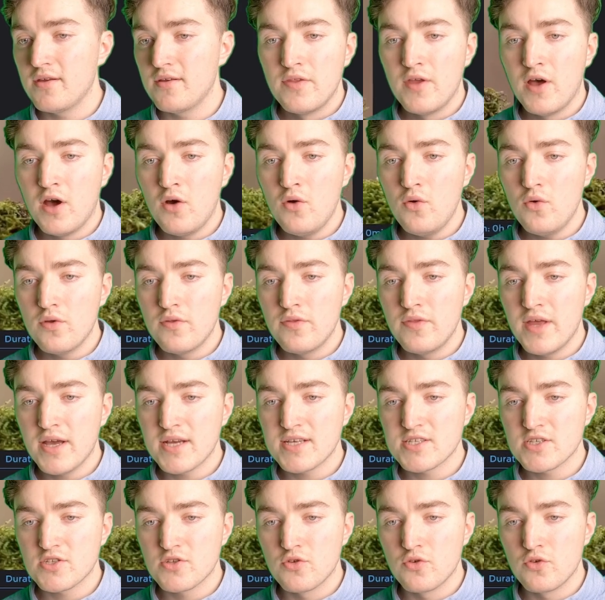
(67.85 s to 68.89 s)
Now
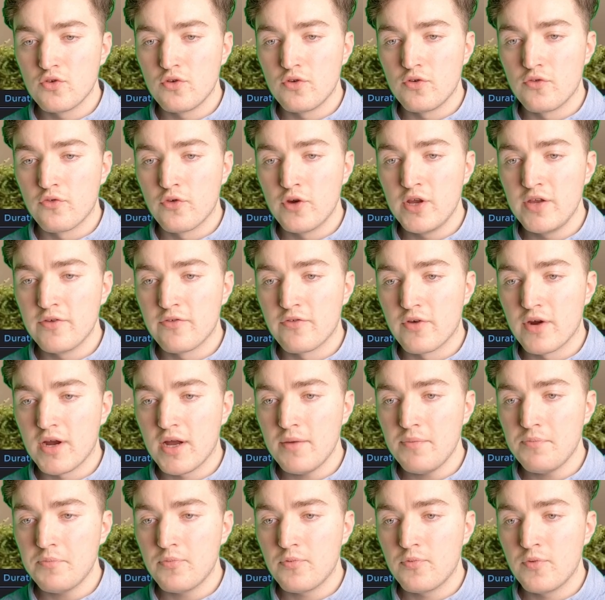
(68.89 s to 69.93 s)
next to
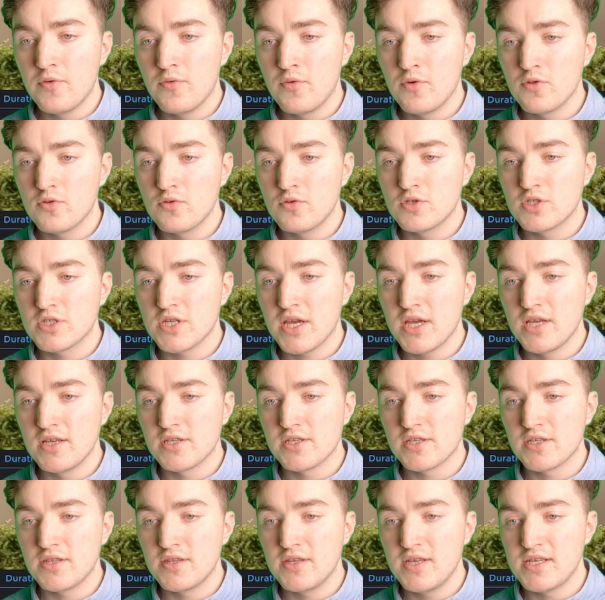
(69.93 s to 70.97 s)
rewrap, we want to
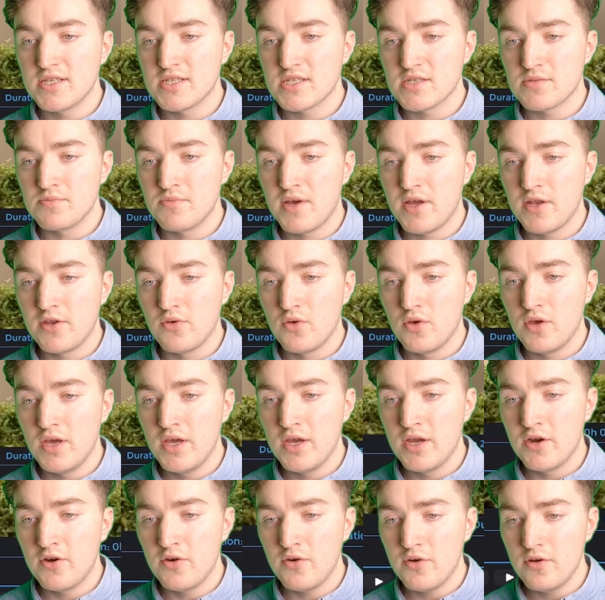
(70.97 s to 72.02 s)
change this menu
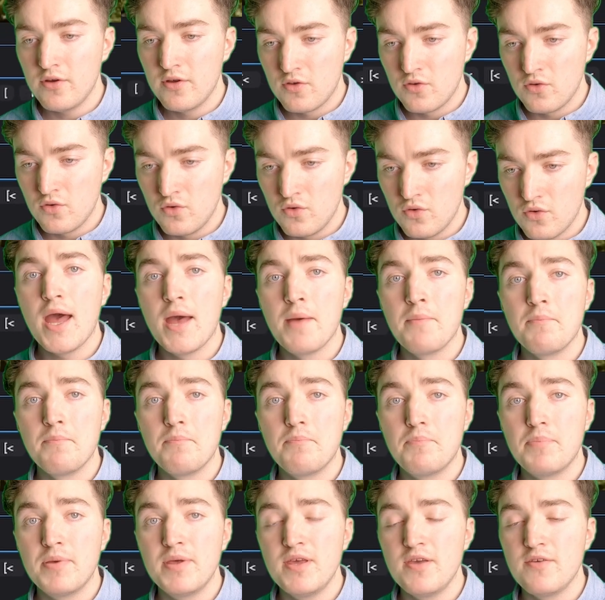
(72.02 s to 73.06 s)
here to
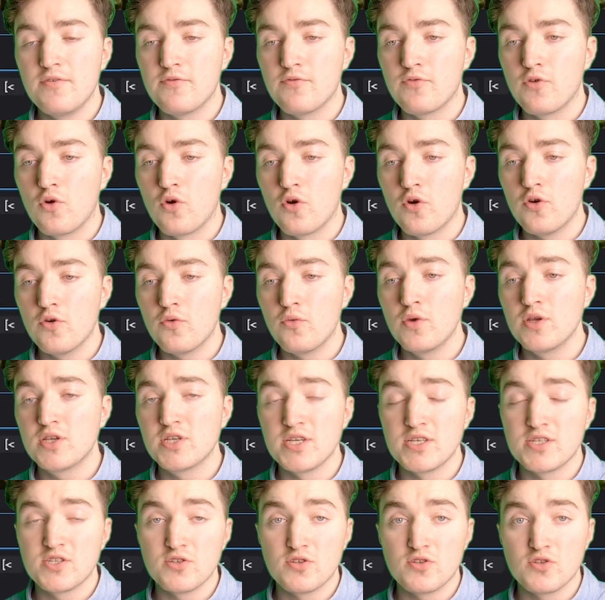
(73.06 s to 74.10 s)
MP4, which
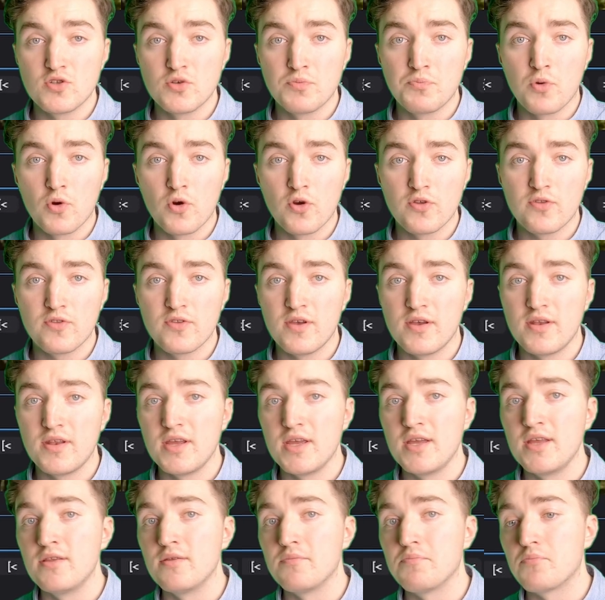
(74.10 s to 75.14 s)
is supported
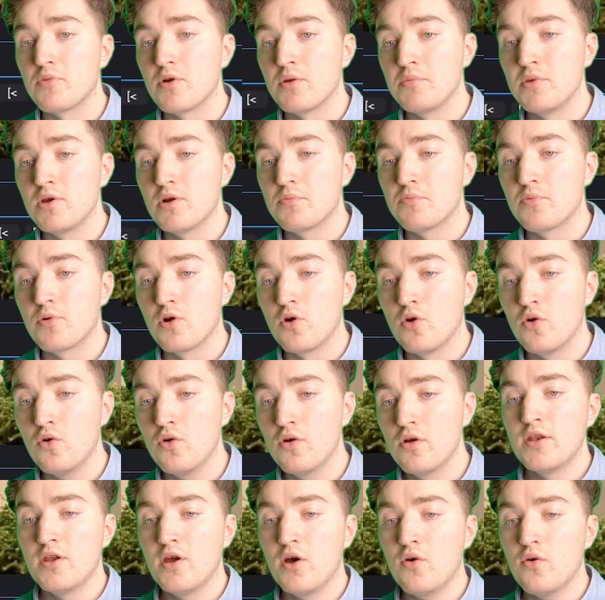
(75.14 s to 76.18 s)
in Premiere Pro.
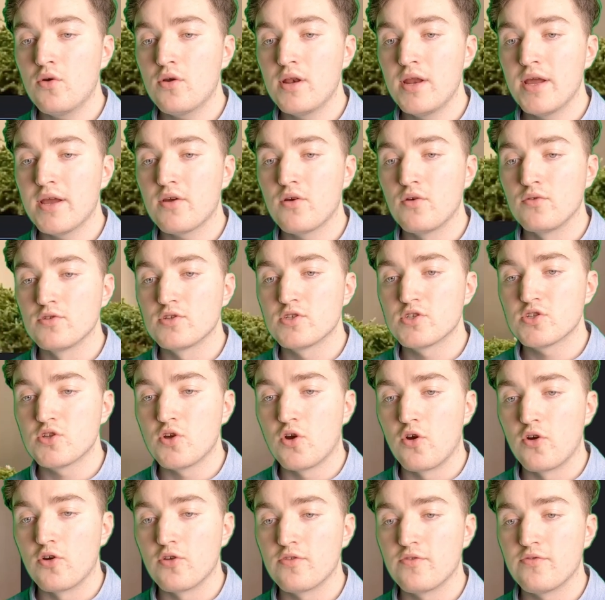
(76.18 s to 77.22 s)
Now click on
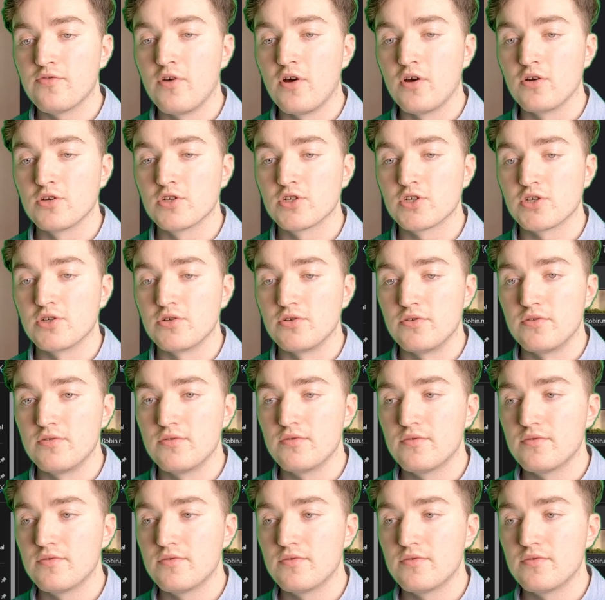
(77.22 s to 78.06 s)
start function.